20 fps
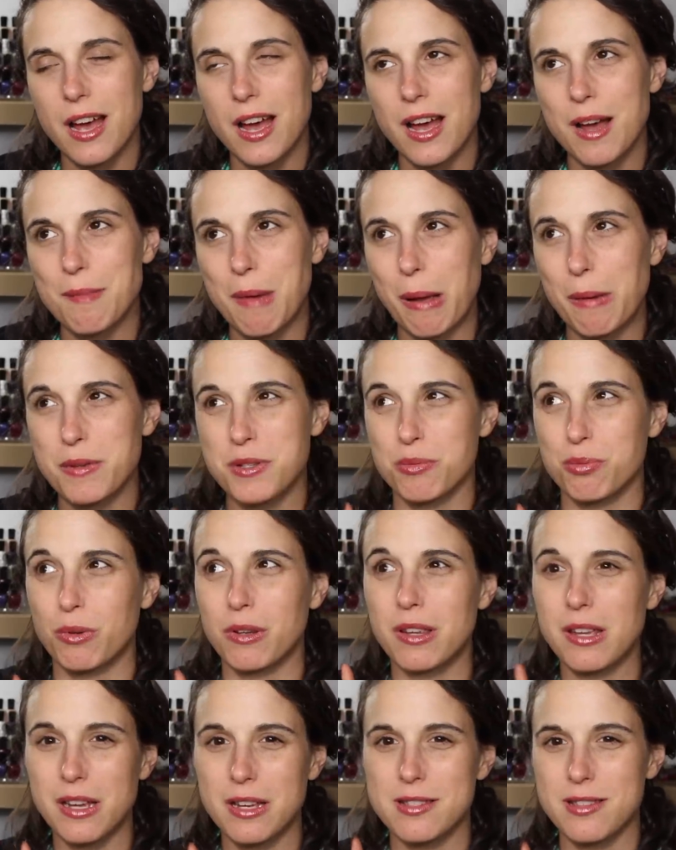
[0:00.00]
I was
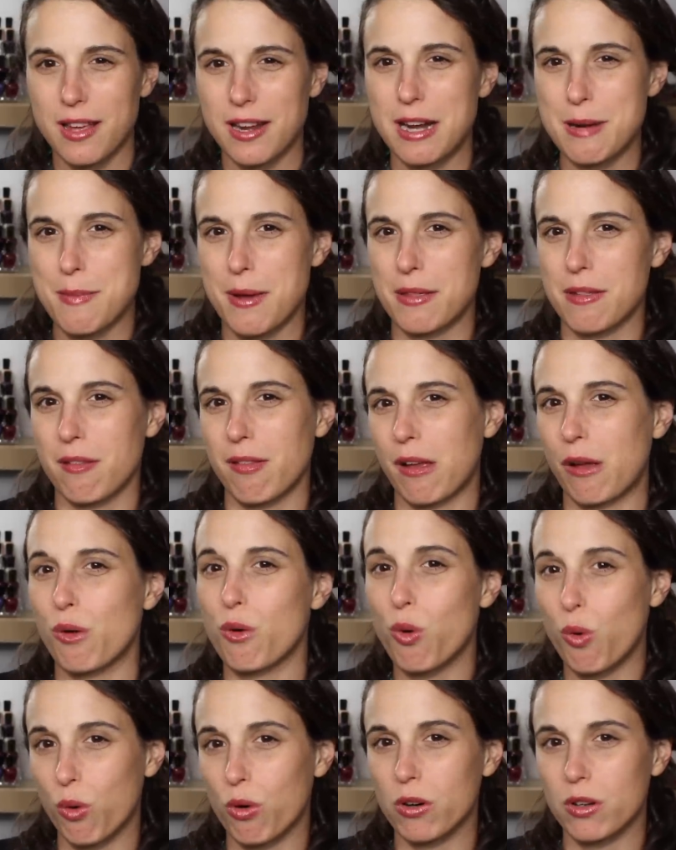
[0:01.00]
really excited about the like
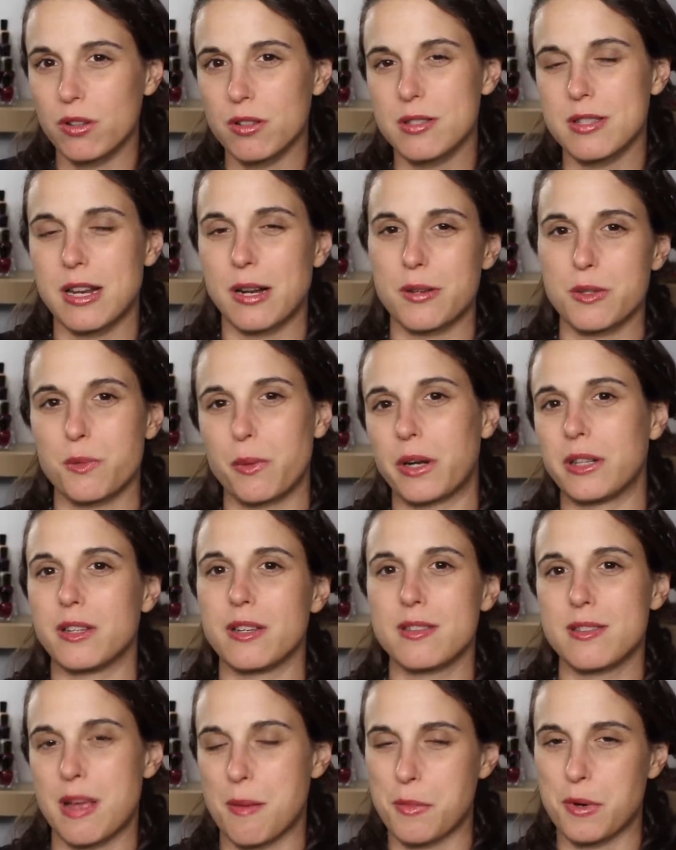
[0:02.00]
corals that I was wearing
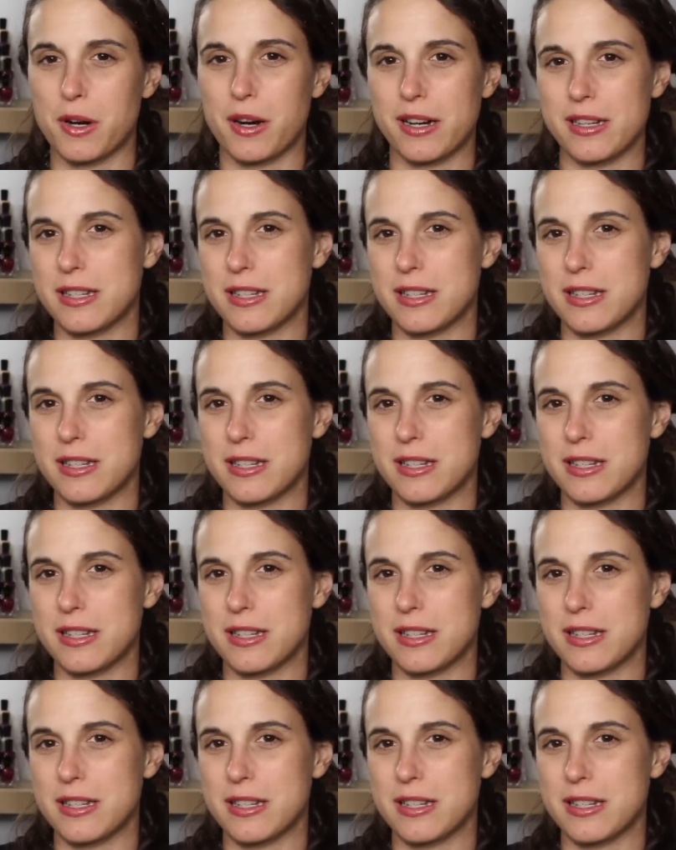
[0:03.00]
this summer.